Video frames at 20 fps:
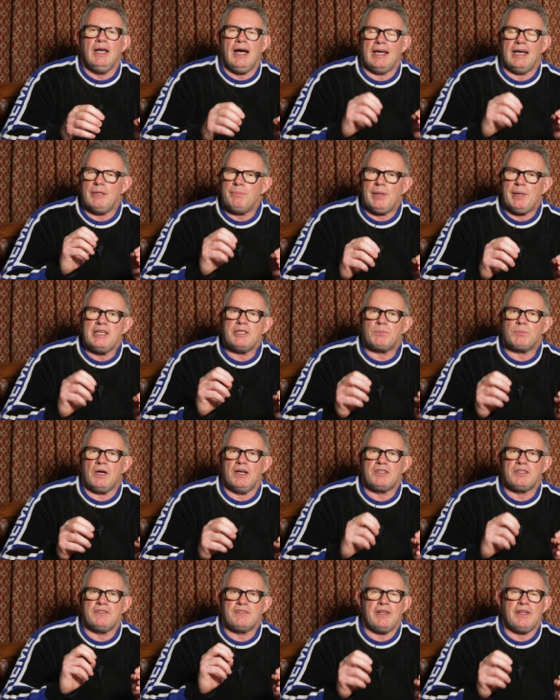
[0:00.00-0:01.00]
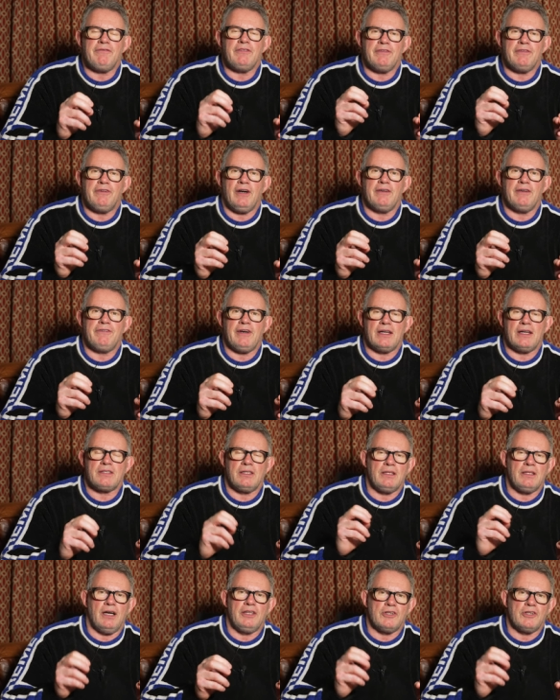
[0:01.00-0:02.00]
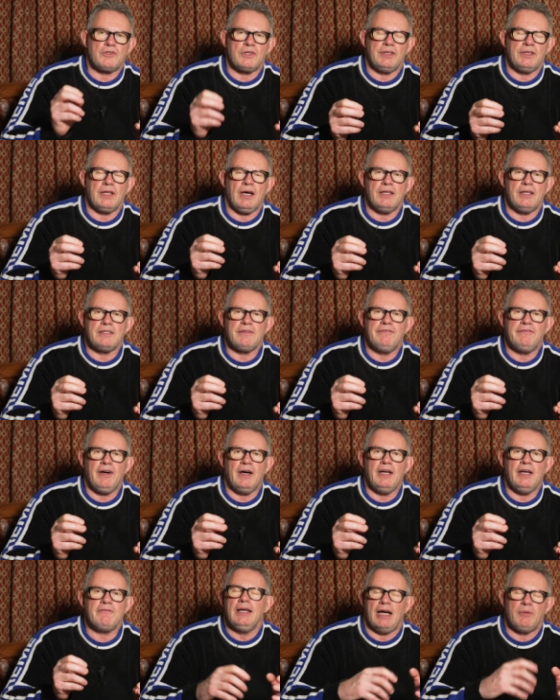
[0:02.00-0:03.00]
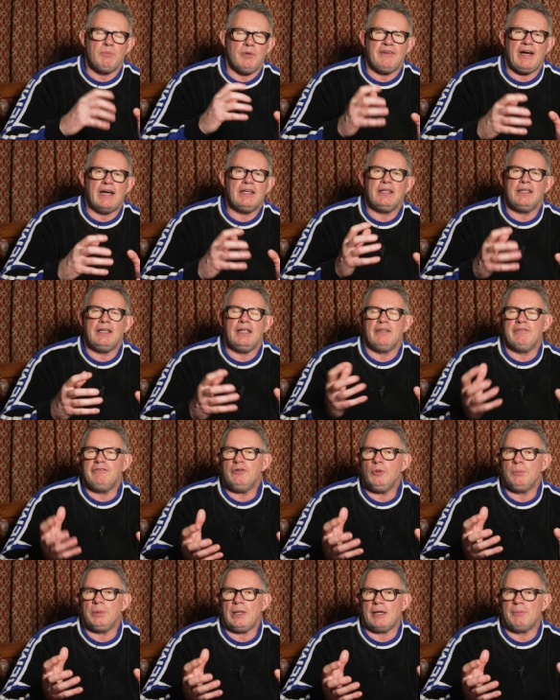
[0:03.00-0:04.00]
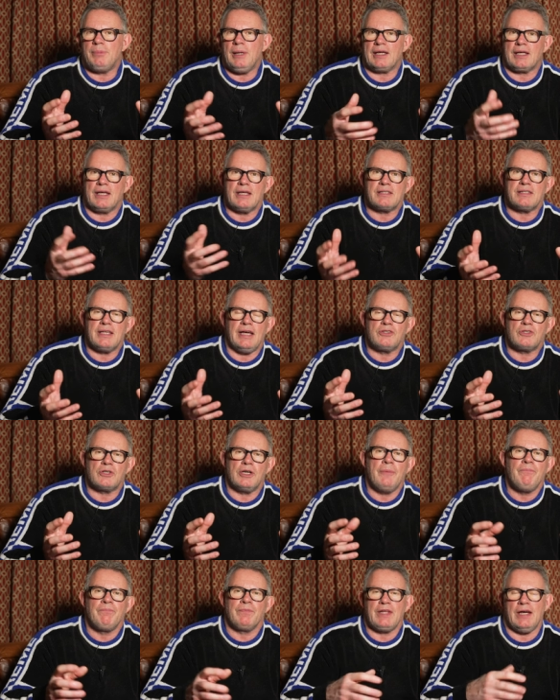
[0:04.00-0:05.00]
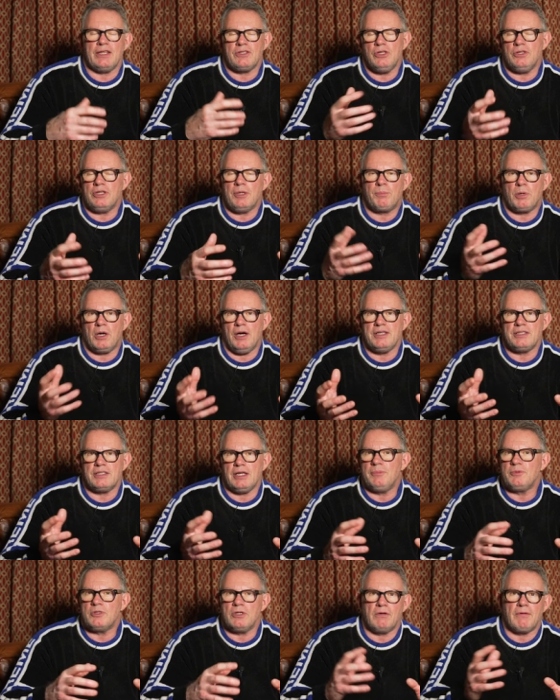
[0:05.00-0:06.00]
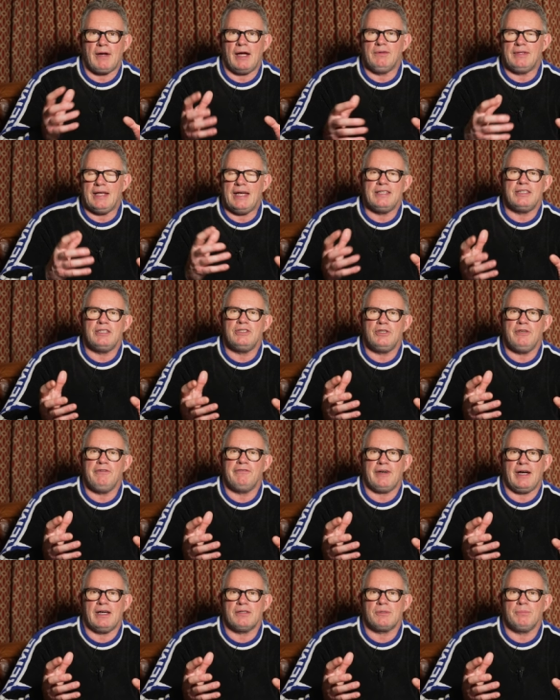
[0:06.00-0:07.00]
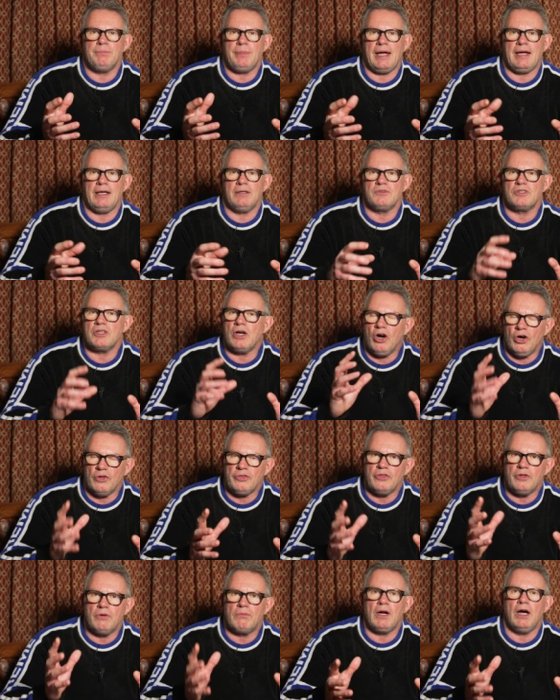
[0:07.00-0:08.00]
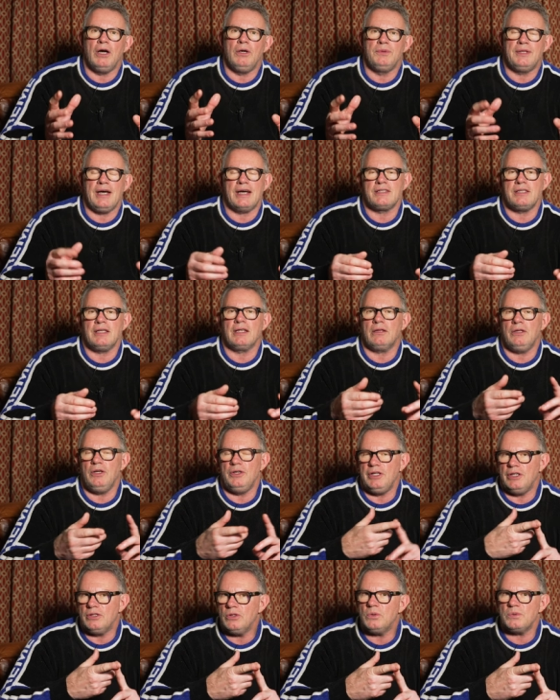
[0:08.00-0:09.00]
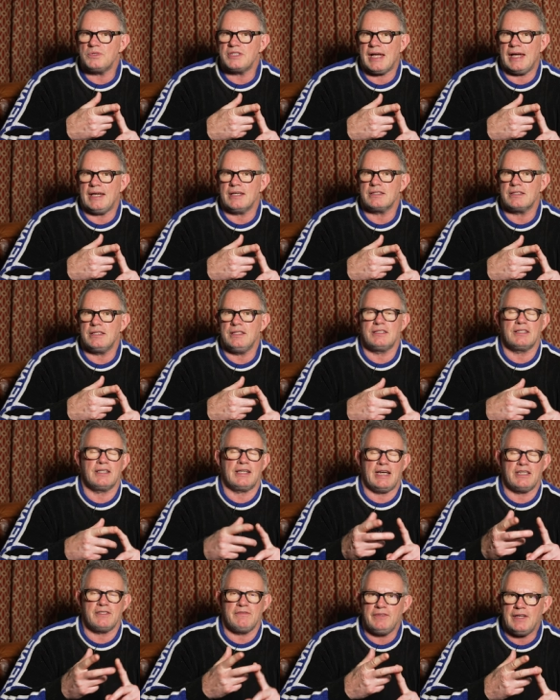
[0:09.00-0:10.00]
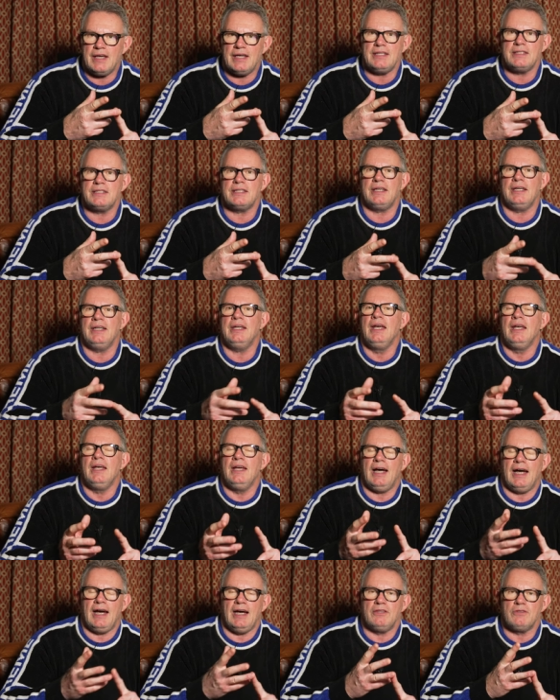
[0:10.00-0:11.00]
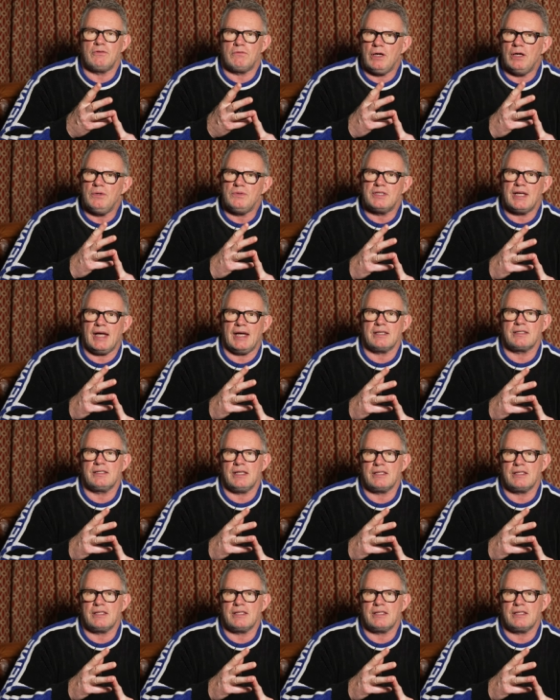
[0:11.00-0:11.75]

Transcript: had a base price of 75,995 and with adding in the full black pack, etc., that took the price up to around 82,000 pounds on the road. That's included all taxes, so that's VAT and road tax,